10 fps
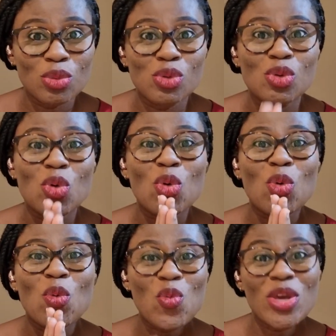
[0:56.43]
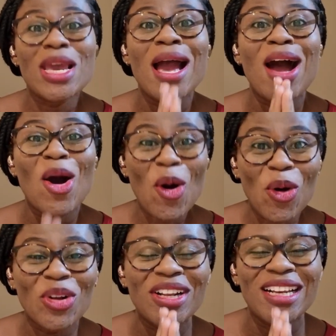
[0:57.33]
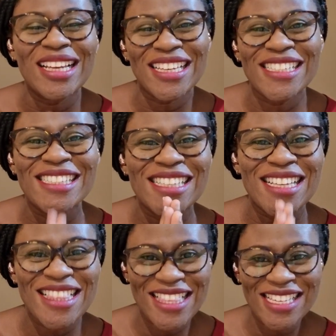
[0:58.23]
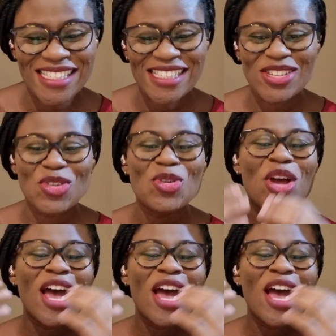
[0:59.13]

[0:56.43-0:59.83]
So we are all in this. So